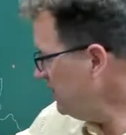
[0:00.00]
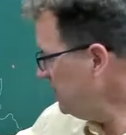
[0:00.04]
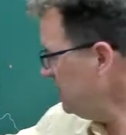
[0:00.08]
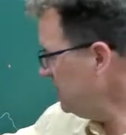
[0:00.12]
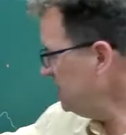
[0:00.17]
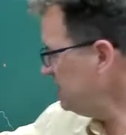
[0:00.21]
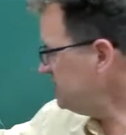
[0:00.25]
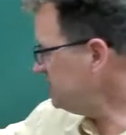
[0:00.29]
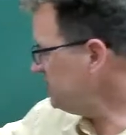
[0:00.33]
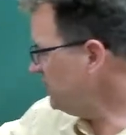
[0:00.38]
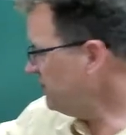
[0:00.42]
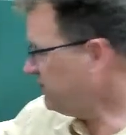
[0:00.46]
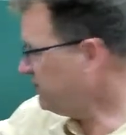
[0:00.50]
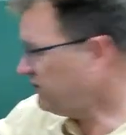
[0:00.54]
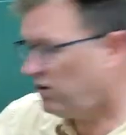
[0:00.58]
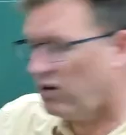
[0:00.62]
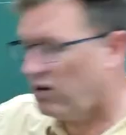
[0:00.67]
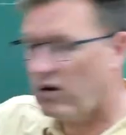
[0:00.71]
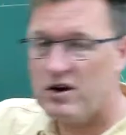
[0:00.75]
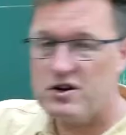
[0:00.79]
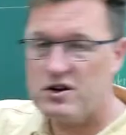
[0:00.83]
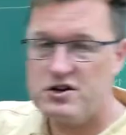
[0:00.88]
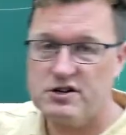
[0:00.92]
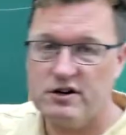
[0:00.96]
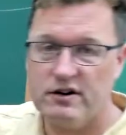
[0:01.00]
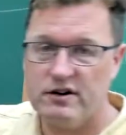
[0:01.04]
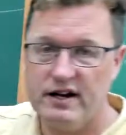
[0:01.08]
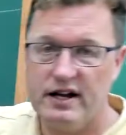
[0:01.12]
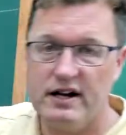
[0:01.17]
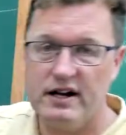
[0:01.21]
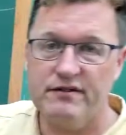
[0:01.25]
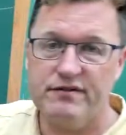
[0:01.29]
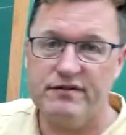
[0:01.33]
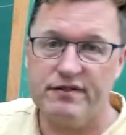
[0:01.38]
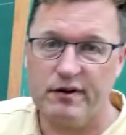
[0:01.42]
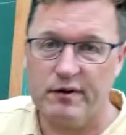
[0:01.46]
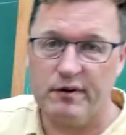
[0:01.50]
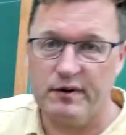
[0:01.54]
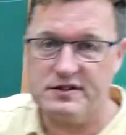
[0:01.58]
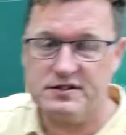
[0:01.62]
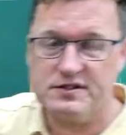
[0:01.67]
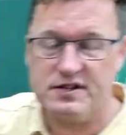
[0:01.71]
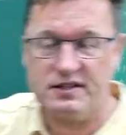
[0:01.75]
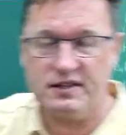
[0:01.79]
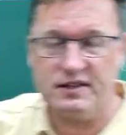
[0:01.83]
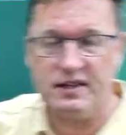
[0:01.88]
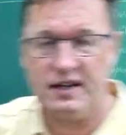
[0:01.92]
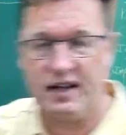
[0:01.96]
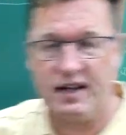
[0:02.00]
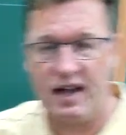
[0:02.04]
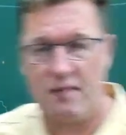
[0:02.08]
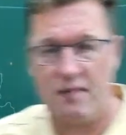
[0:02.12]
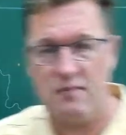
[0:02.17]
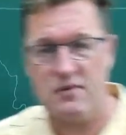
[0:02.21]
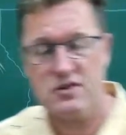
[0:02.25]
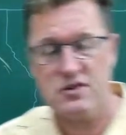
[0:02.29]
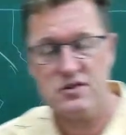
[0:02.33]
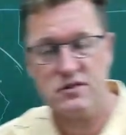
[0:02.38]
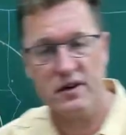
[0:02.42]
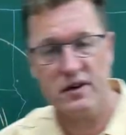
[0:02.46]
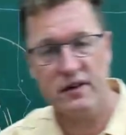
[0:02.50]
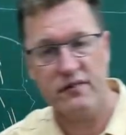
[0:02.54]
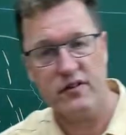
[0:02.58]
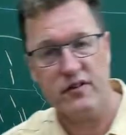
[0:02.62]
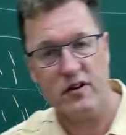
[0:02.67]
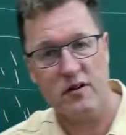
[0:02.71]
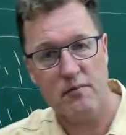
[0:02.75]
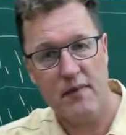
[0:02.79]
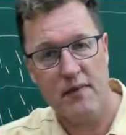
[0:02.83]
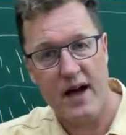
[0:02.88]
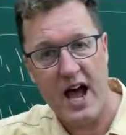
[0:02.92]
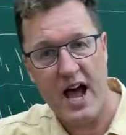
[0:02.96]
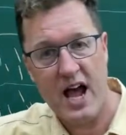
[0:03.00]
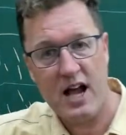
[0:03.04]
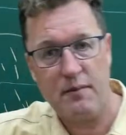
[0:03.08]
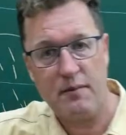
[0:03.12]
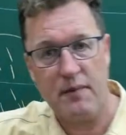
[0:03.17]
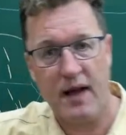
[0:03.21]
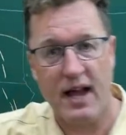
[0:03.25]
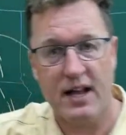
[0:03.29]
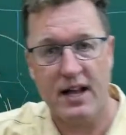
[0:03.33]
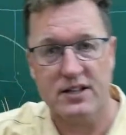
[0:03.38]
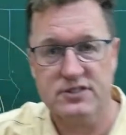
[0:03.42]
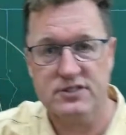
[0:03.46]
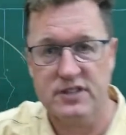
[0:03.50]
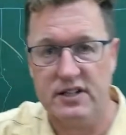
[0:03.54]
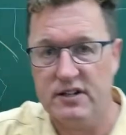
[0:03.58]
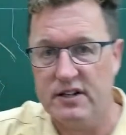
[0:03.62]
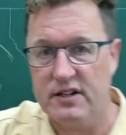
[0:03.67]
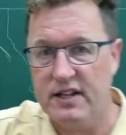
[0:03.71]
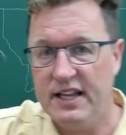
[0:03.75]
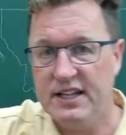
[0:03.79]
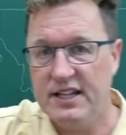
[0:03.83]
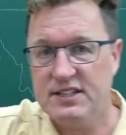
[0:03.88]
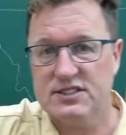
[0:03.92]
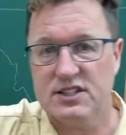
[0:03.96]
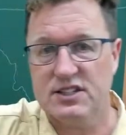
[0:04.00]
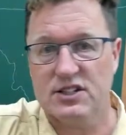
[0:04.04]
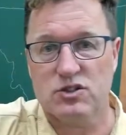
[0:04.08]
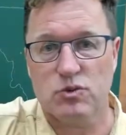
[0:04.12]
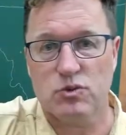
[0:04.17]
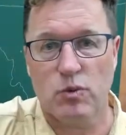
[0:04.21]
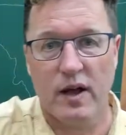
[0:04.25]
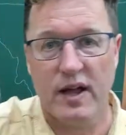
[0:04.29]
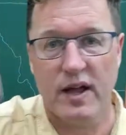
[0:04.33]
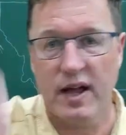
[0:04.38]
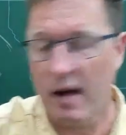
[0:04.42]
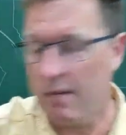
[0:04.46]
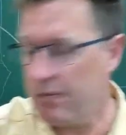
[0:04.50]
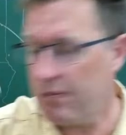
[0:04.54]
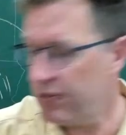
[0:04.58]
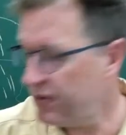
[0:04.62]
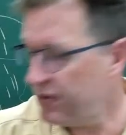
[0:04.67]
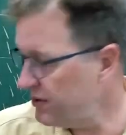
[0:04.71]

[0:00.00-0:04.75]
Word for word: And so, of course, you're influencing the chemistry of your magma as it eats its way up